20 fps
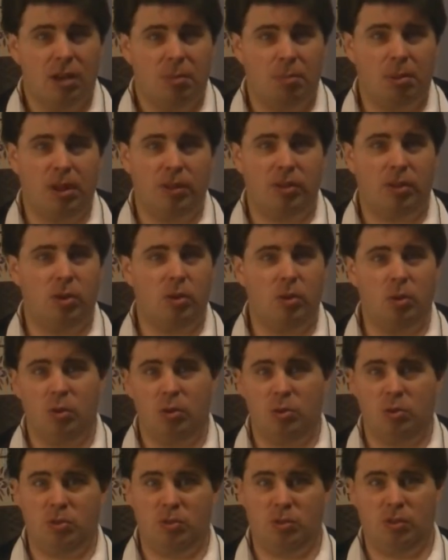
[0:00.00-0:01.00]
Plus, of
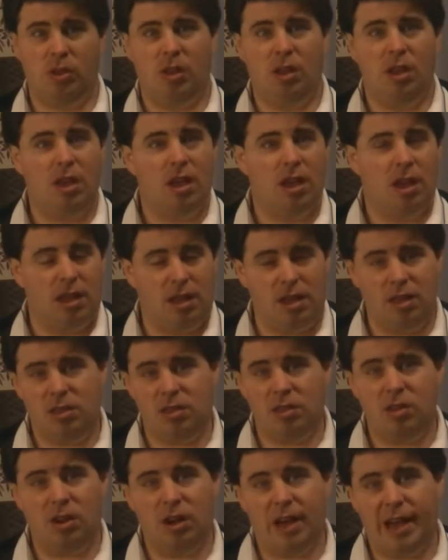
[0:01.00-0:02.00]
course, you
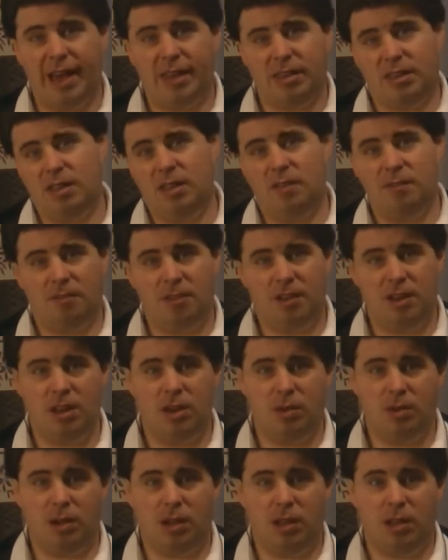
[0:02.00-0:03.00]
start asking for
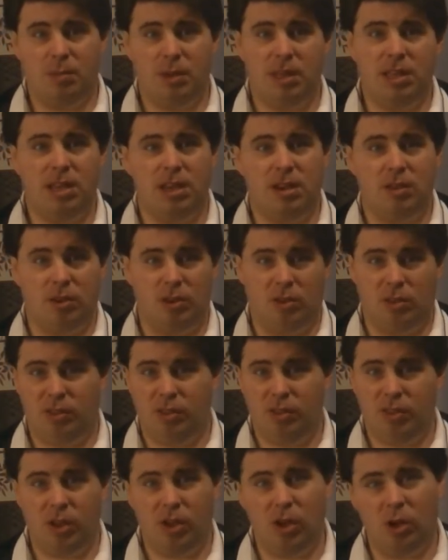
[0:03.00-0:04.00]
nuclear
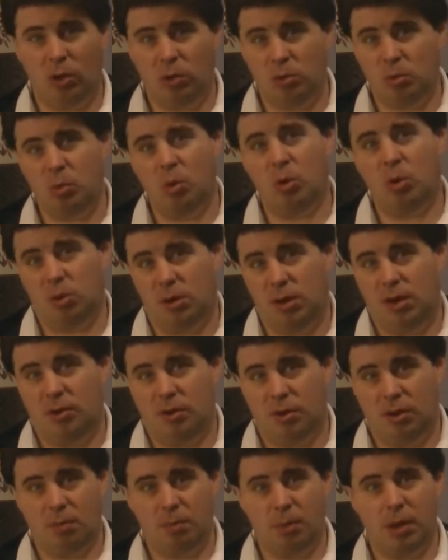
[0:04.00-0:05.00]
materials in the Cold War
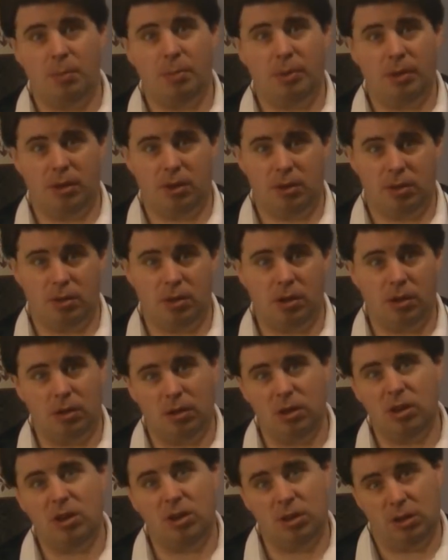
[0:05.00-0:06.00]
era and people are going to start
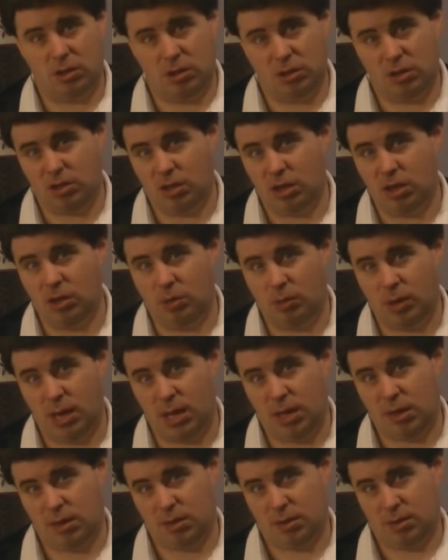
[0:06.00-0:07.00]
looking at you
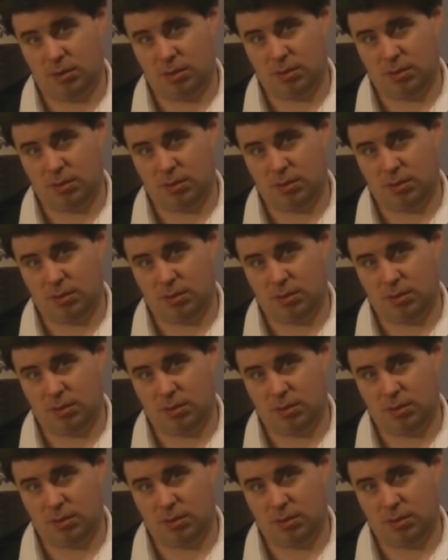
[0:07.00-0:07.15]
sideways.